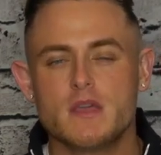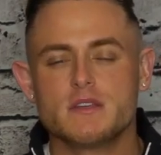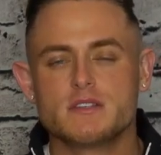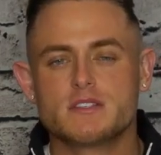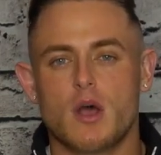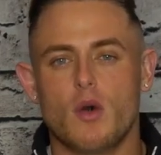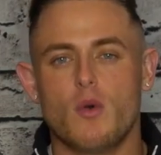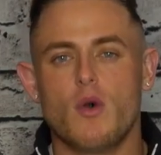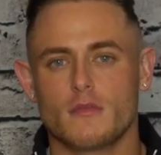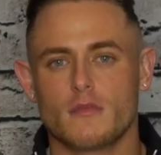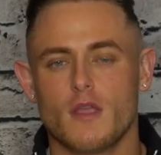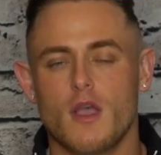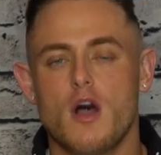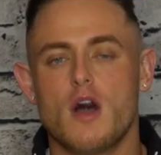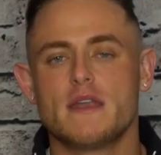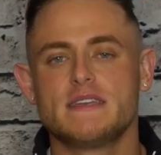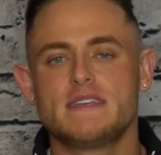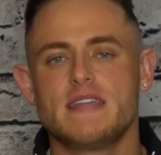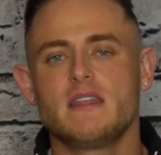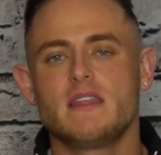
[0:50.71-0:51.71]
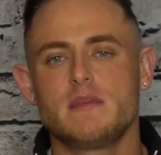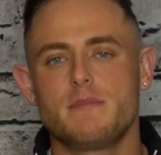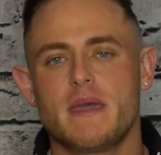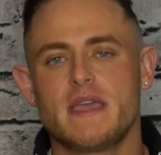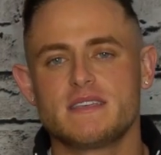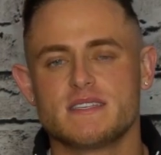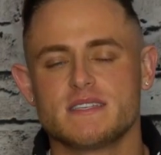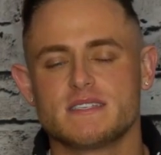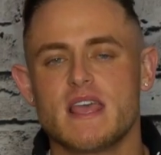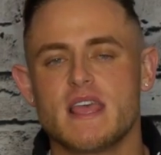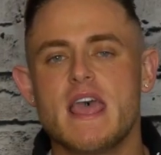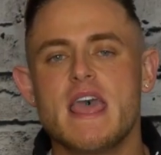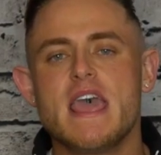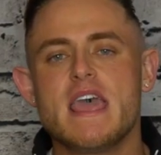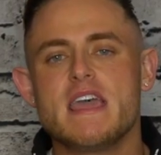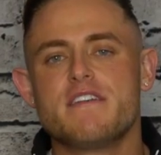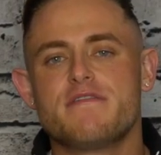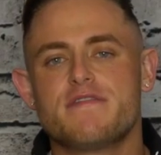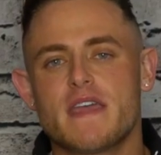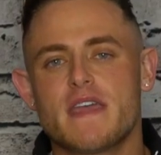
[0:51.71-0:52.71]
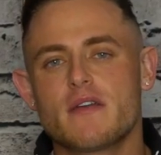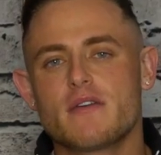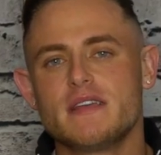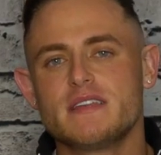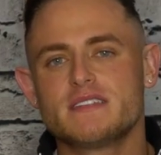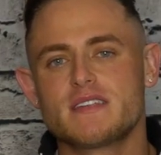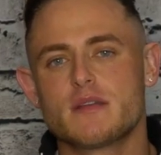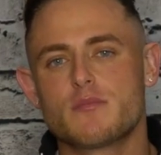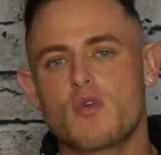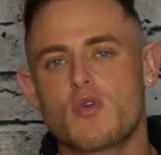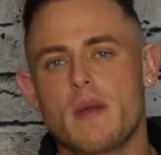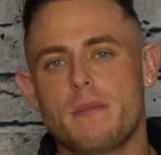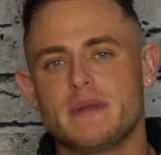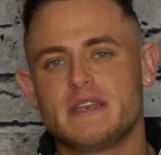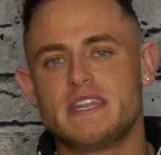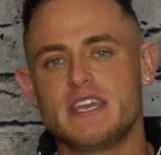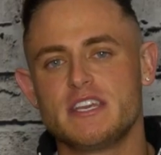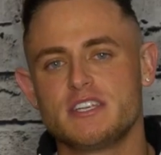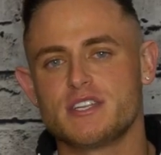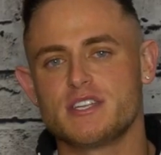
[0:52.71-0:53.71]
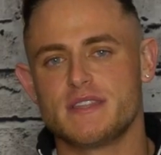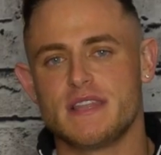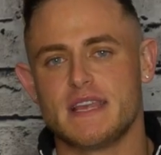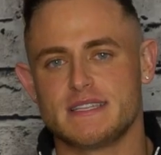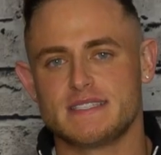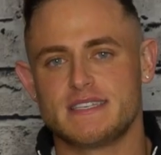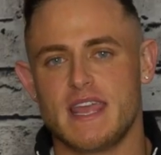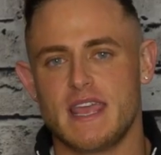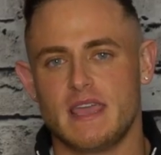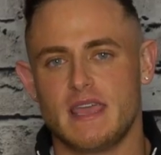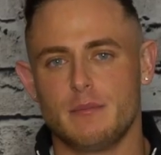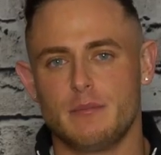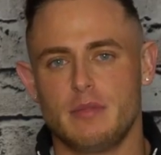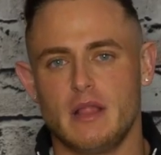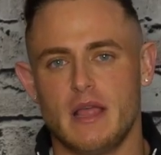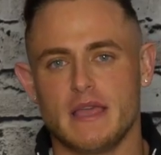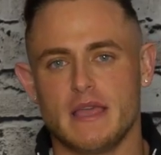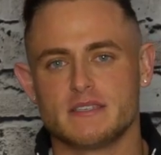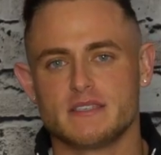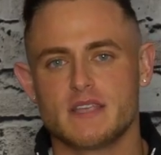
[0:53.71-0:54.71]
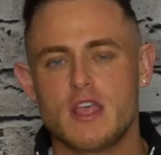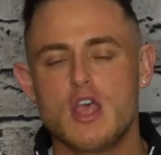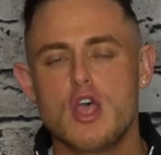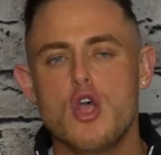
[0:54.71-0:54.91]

So, on a daily basis, if there is some repetition that's taking place